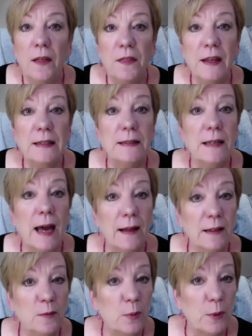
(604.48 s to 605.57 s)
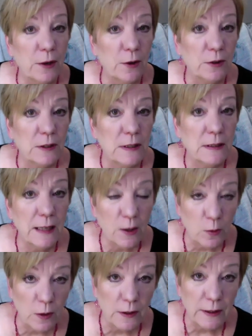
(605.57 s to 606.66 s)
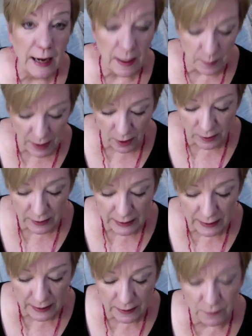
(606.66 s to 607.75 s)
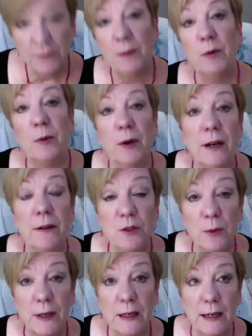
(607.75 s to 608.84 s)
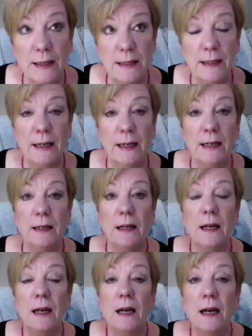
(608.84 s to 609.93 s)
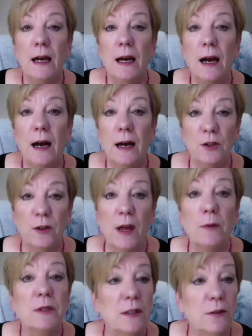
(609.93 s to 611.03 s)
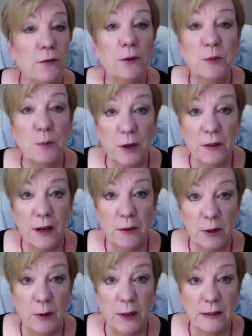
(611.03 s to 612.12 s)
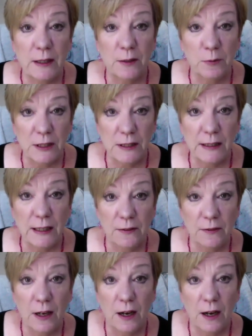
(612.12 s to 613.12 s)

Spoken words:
This Alan Brennert sequel came out in February of 2019. So that was the first book that I requested and received